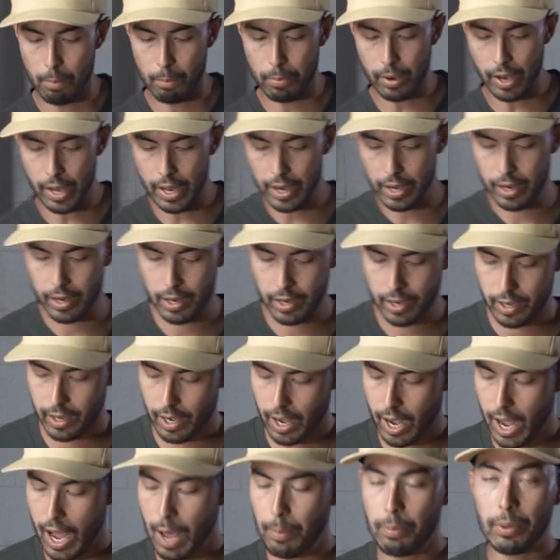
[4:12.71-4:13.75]
but
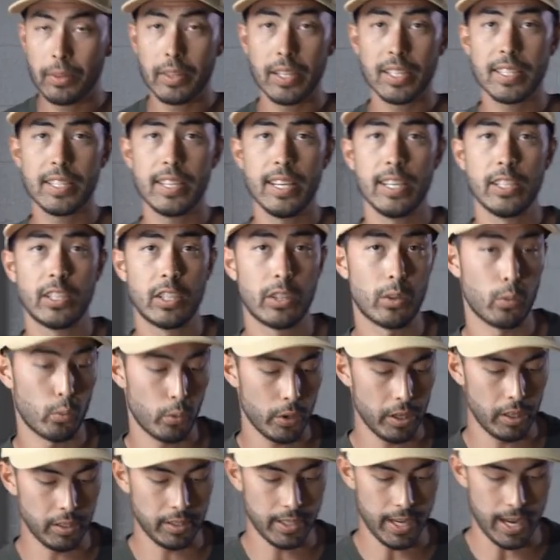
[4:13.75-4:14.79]
I put this thing to the
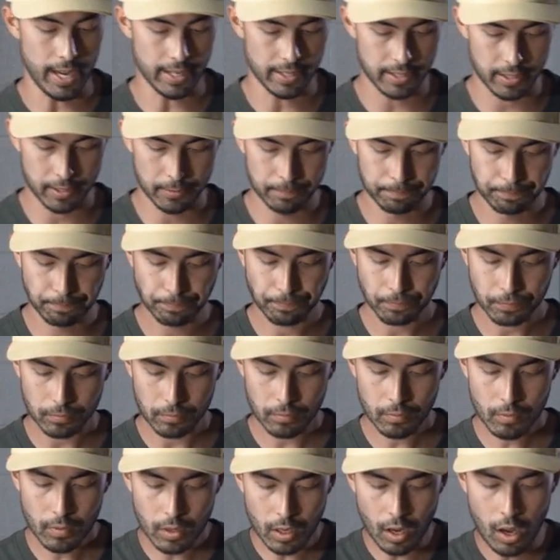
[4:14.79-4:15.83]
real test.
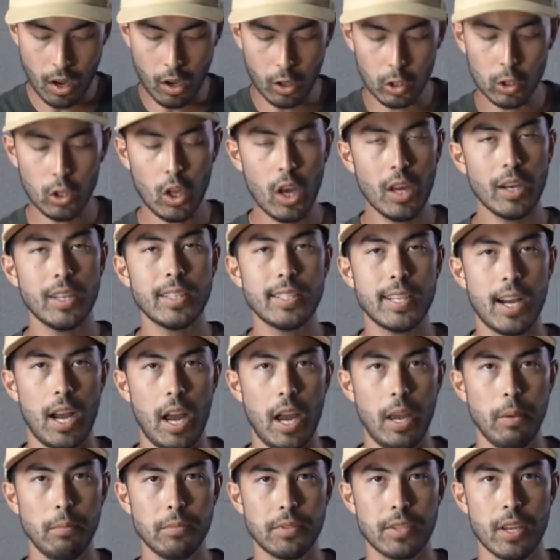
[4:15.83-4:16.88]
A lot of
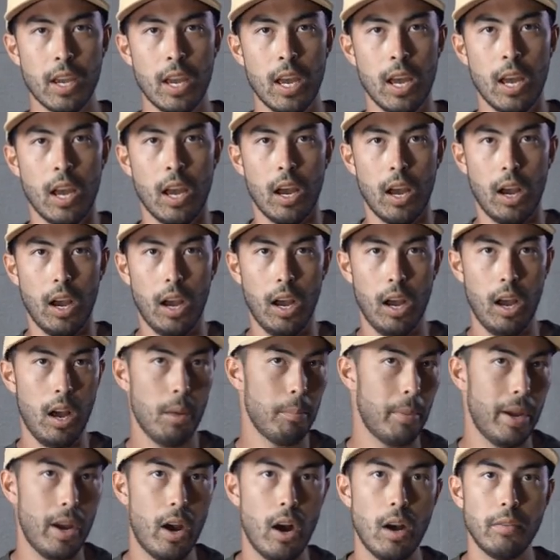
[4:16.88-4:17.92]
times
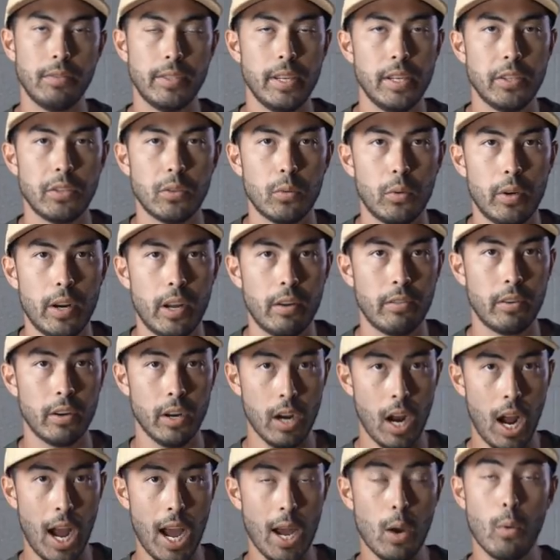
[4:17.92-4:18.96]
on my off days or
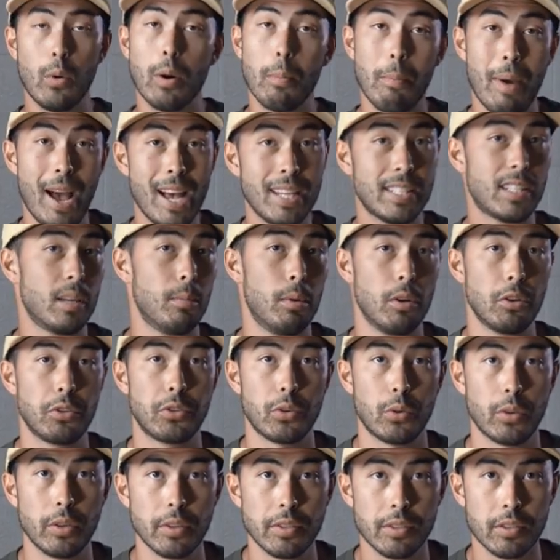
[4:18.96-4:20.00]
whatever, I wear basketball
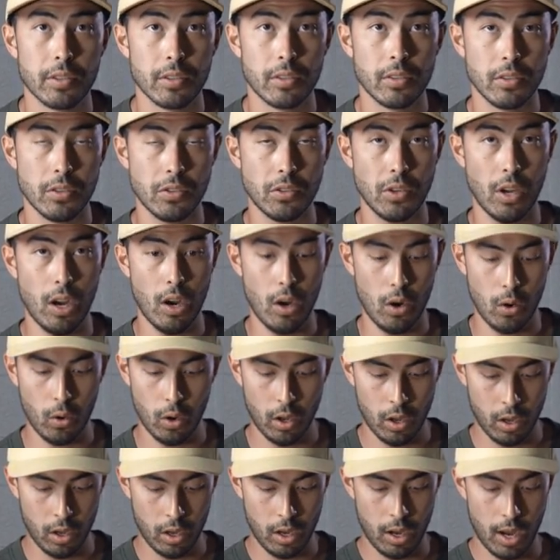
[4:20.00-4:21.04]
shorts.
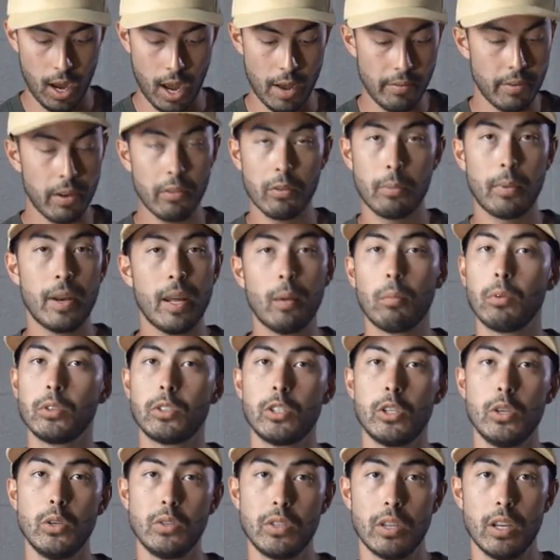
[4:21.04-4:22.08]
So I've never been able
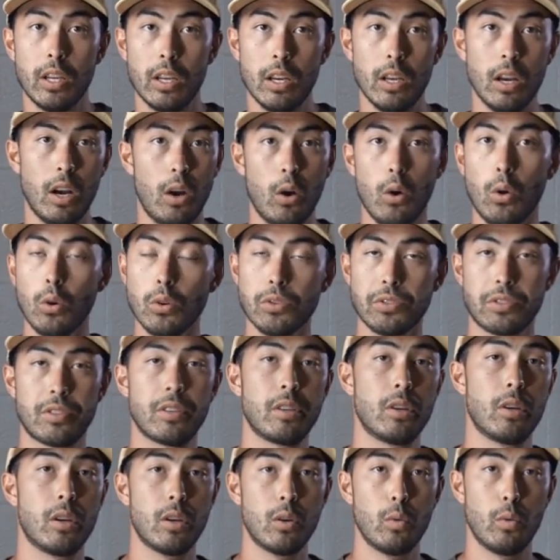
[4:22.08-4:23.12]
to use a
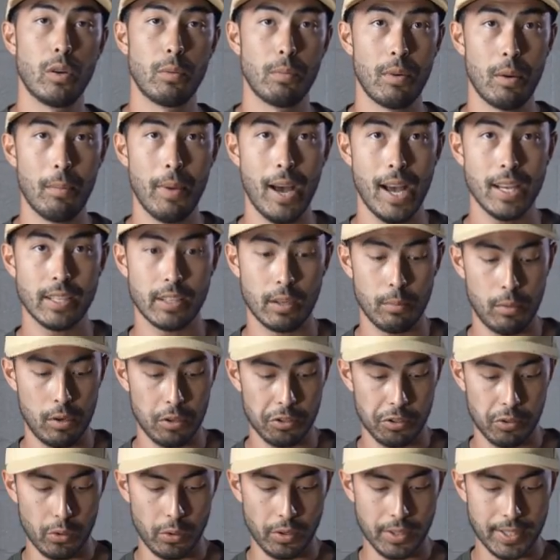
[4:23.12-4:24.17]
holster with my basketball
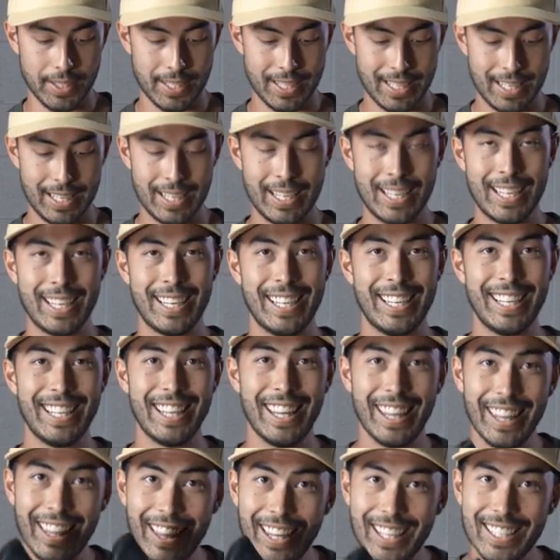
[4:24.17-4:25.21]
shorts.
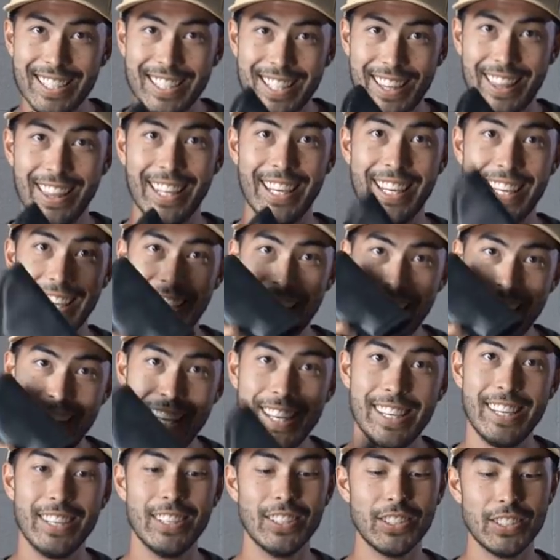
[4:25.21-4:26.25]
This thing
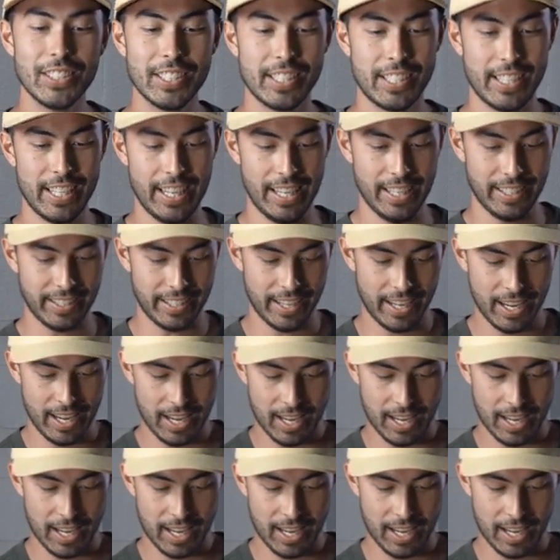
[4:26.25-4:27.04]
kills it.